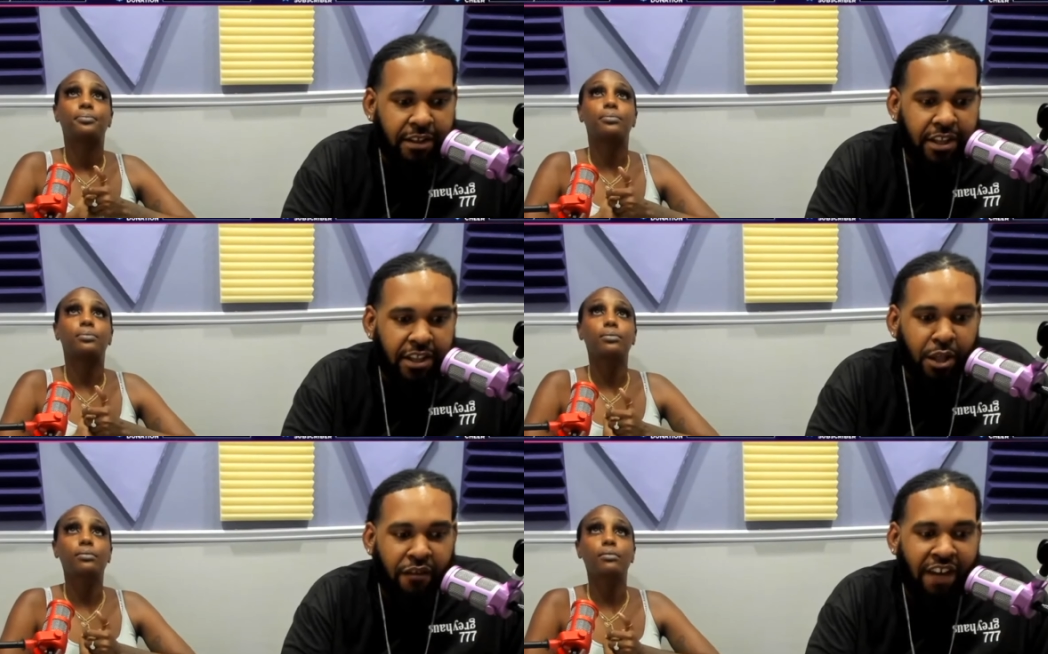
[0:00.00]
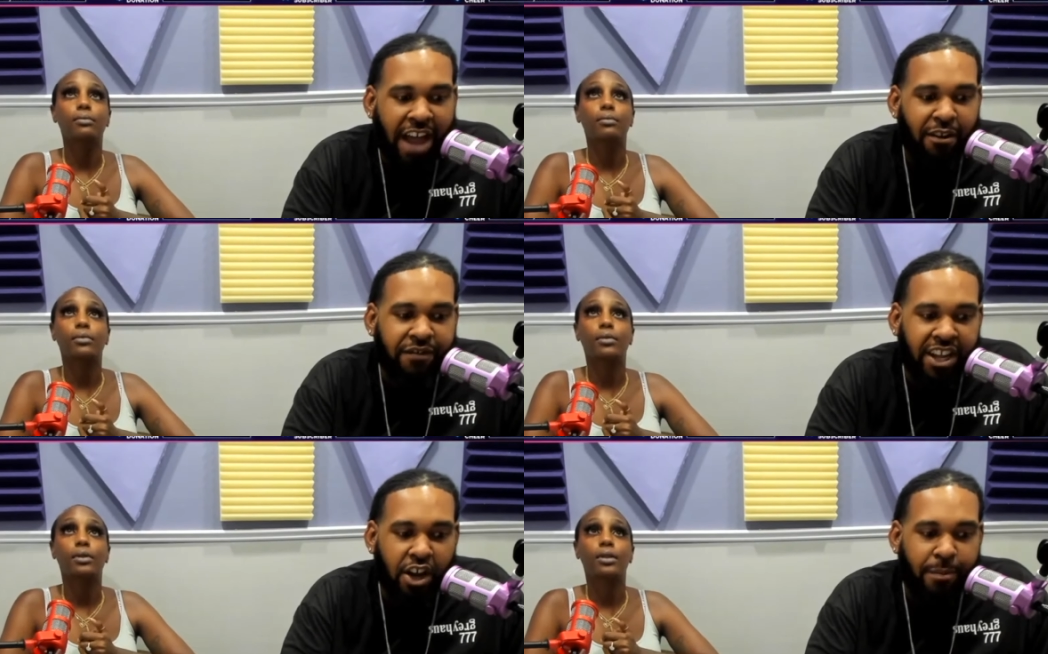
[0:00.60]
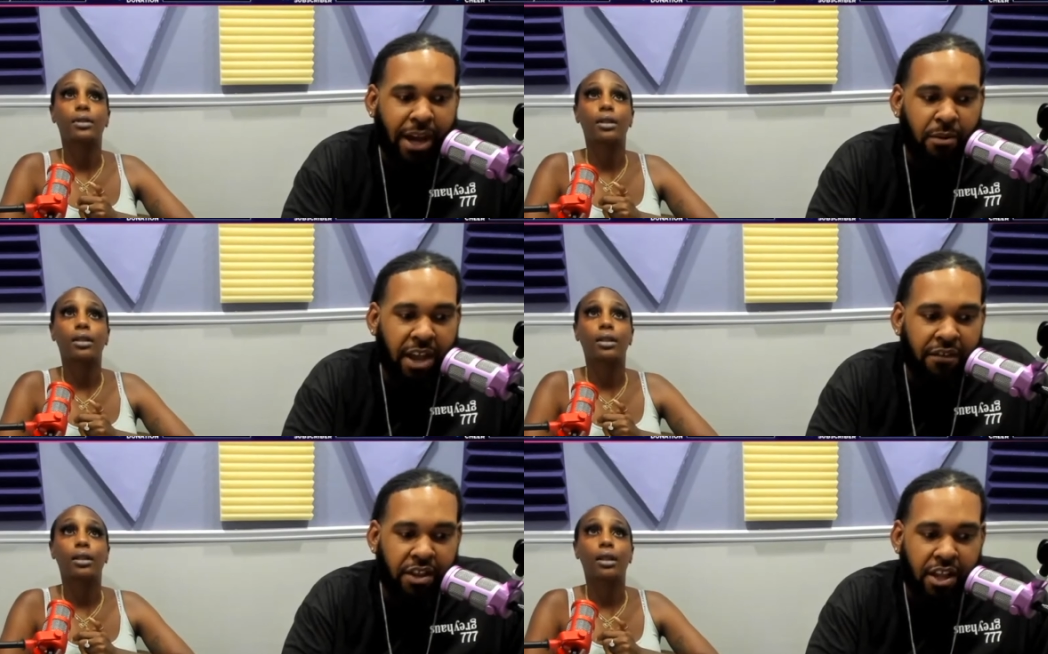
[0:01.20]
Speaker 1: This is a viral video, by the way, if you
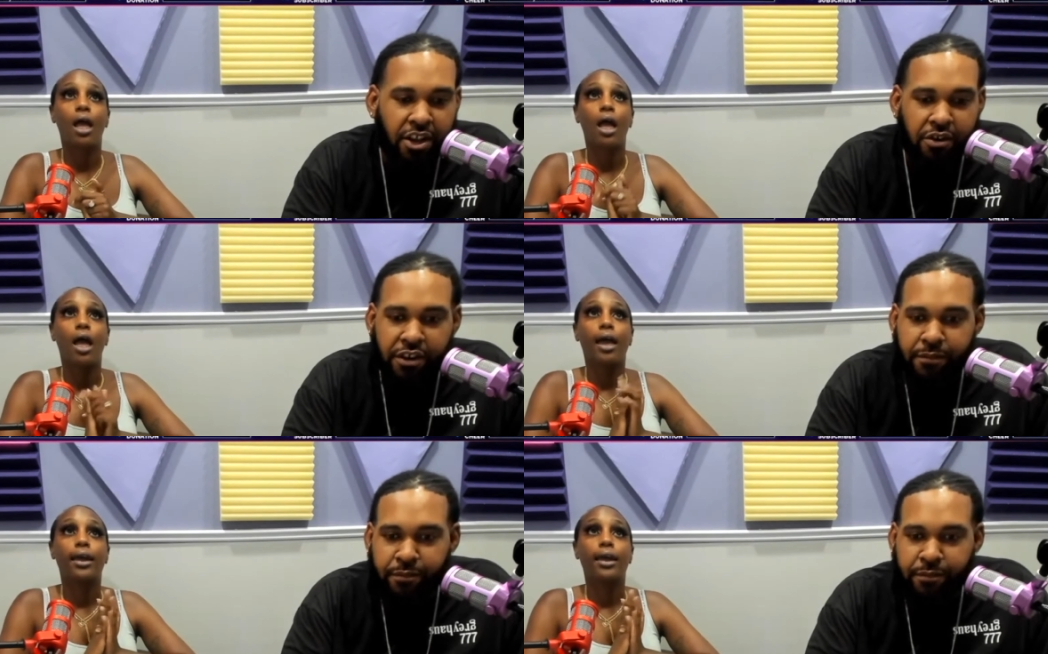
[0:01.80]
didn't know it.